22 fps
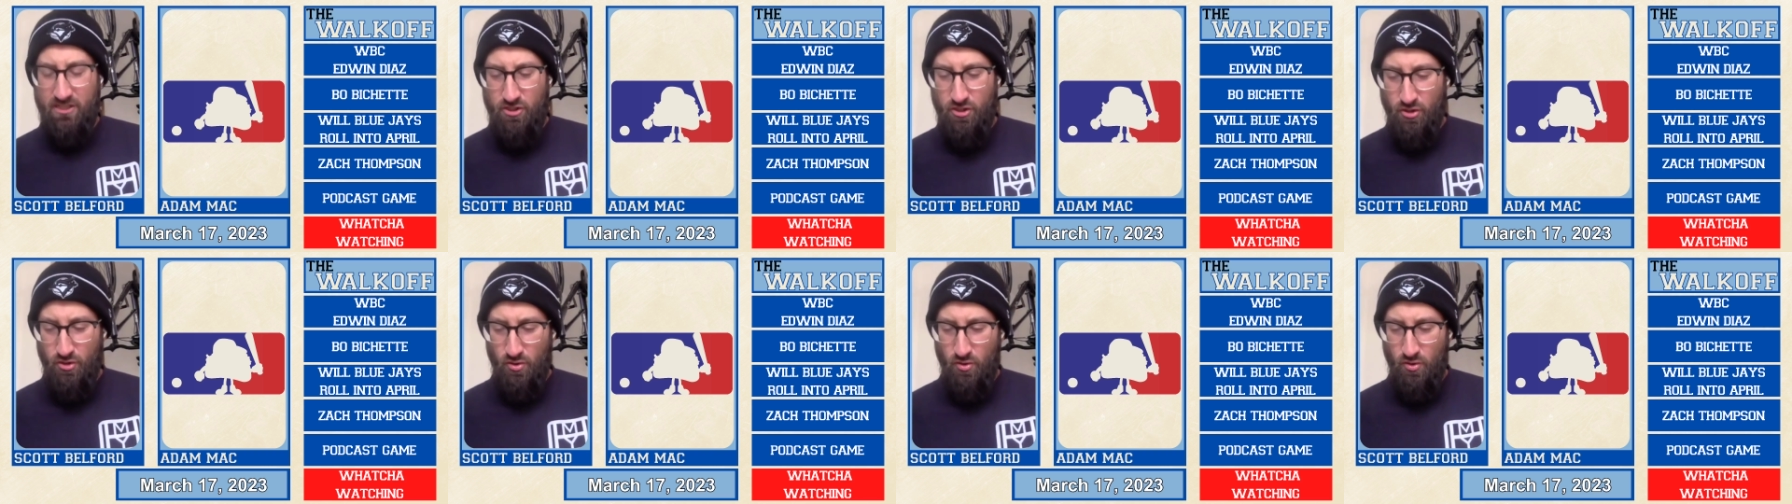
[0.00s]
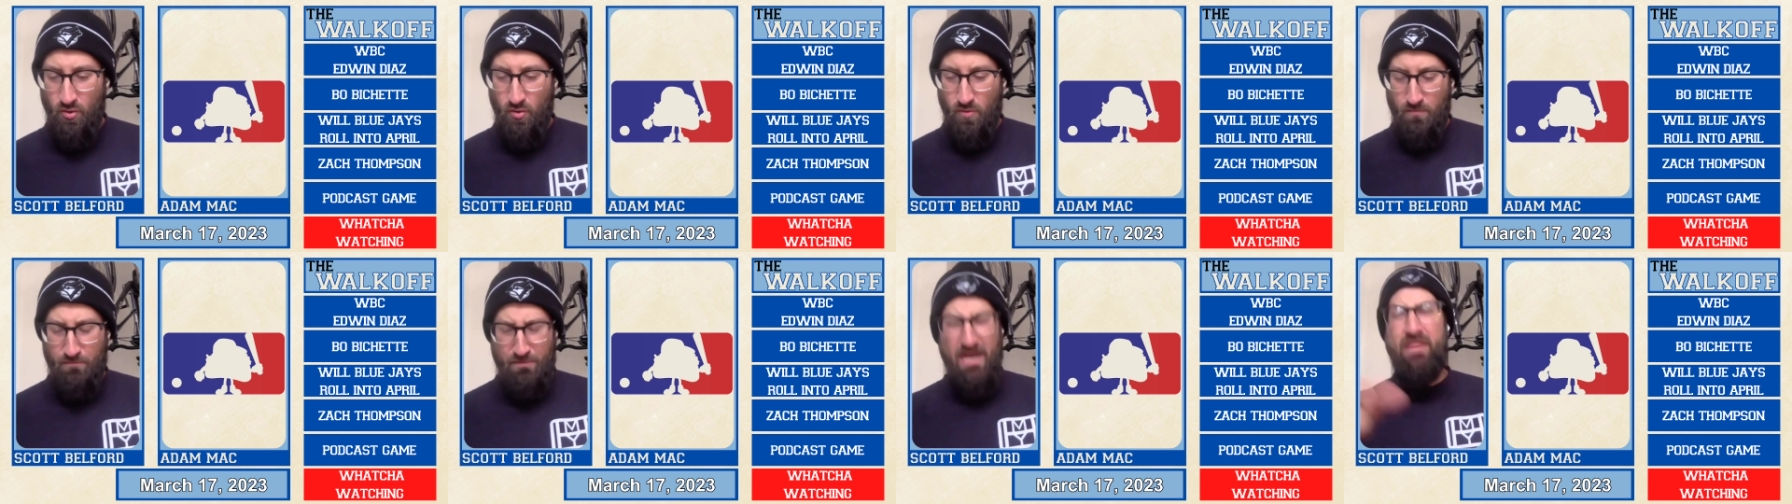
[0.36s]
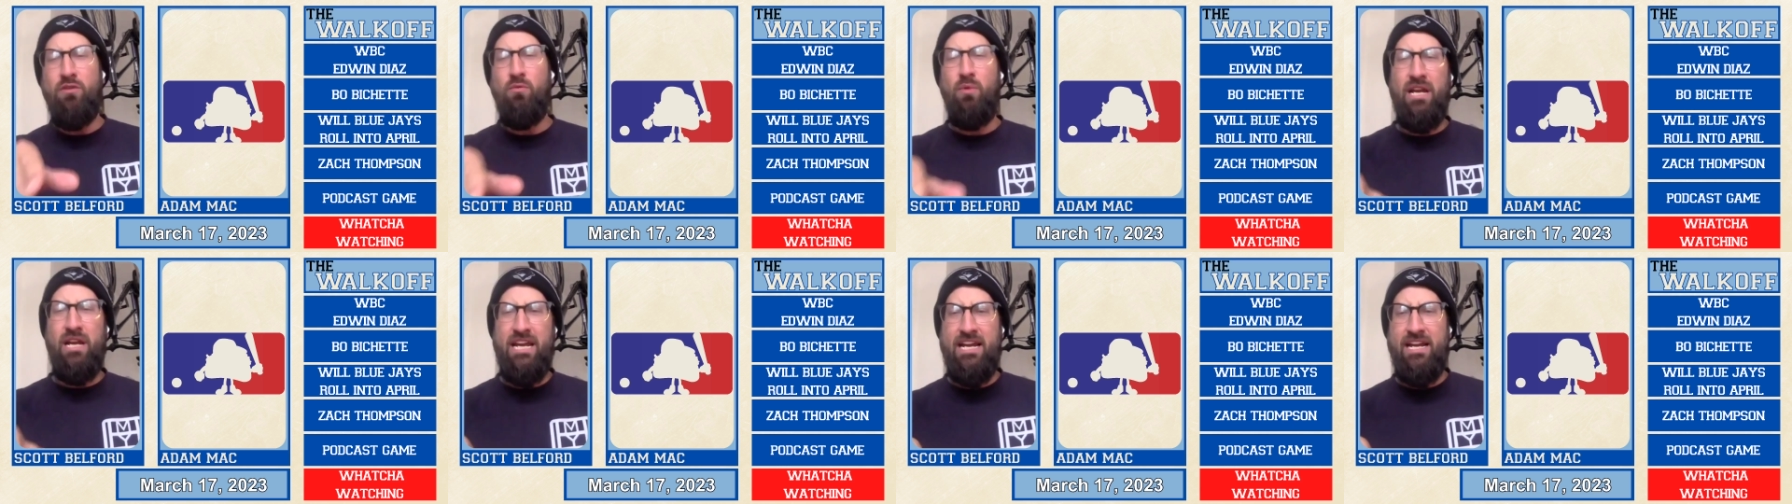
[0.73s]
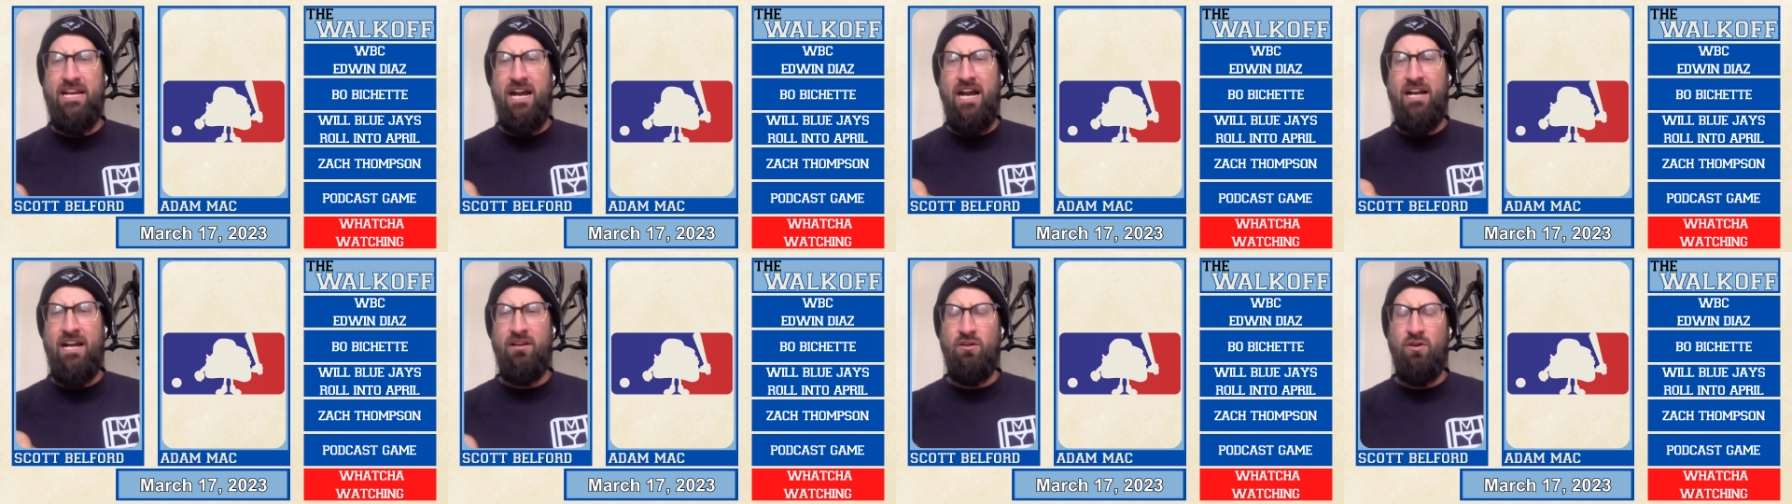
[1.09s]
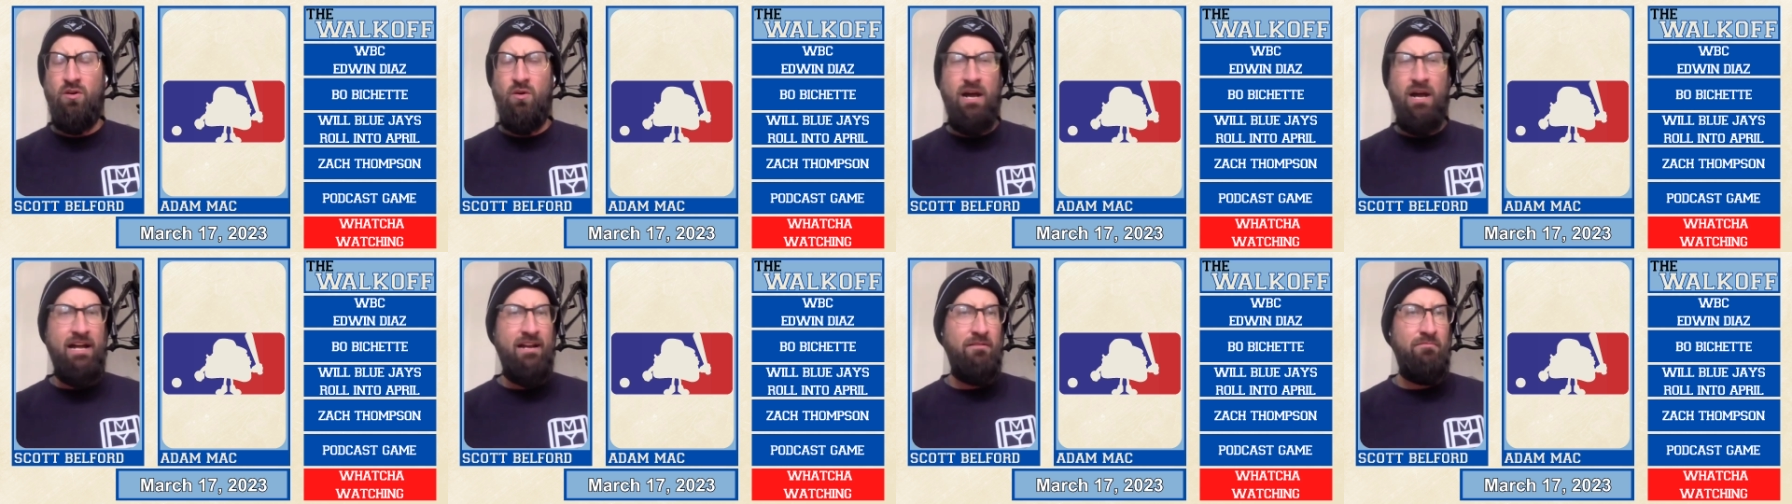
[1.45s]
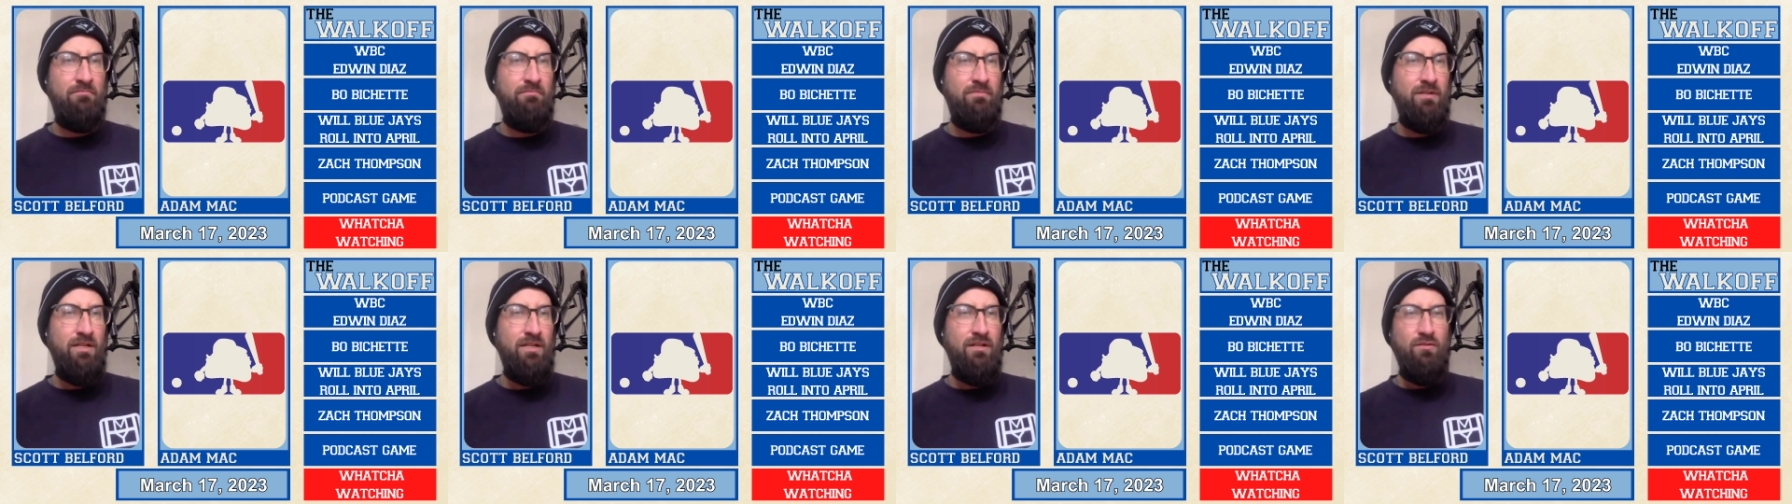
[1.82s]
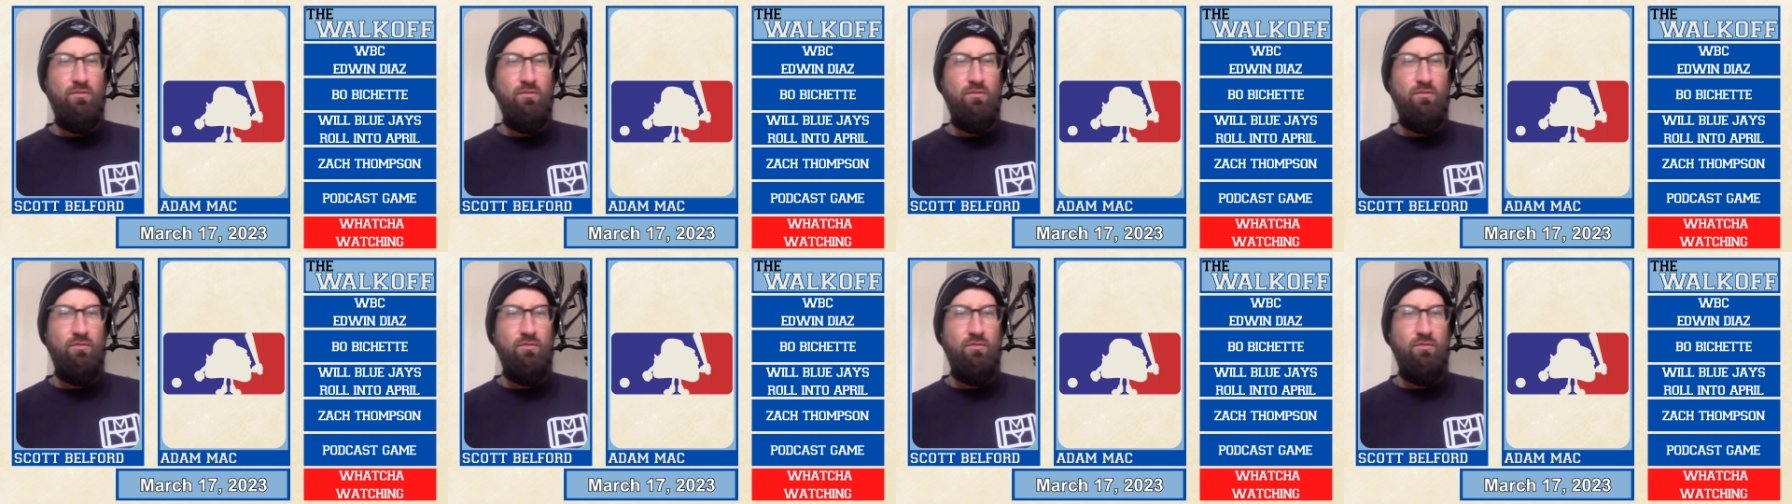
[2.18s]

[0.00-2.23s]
to, by the way, I don't know, Adam,